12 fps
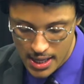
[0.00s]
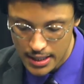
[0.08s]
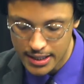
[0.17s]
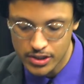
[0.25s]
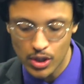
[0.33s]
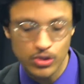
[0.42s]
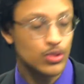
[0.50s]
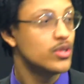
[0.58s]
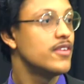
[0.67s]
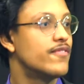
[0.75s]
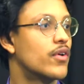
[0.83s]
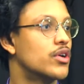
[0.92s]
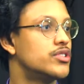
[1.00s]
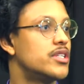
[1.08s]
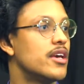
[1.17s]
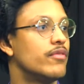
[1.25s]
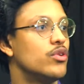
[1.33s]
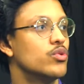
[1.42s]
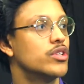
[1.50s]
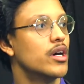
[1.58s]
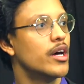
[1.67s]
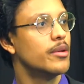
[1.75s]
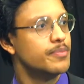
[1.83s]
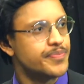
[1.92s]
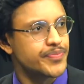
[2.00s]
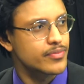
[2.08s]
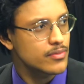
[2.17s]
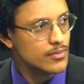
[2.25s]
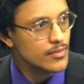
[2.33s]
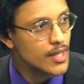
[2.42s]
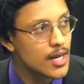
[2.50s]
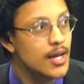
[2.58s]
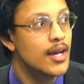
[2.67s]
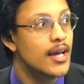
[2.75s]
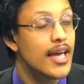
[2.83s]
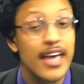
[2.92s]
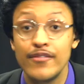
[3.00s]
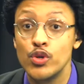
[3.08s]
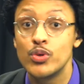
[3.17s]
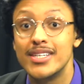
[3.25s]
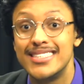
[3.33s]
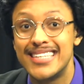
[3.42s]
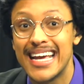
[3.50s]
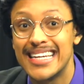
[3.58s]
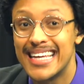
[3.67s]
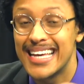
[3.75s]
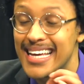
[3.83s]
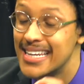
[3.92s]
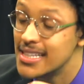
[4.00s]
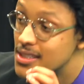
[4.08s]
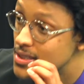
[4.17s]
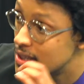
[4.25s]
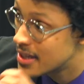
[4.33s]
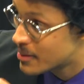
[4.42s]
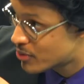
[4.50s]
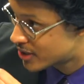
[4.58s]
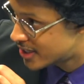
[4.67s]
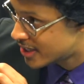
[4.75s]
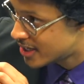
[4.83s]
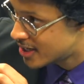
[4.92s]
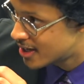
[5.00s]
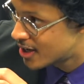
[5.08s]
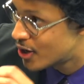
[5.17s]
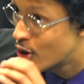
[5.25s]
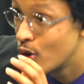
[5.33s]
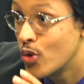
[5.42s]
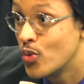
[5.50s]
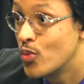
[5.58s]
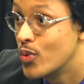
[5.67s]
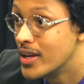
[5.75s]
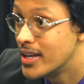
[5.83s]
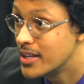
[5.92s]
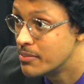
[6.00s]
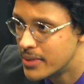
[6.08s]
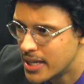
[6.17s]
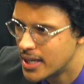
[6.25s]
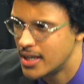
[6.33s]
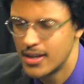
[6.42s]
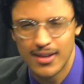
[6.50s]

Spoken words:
Mm. Let's go to the first, if you could. If you could date any celebrity, who would it be?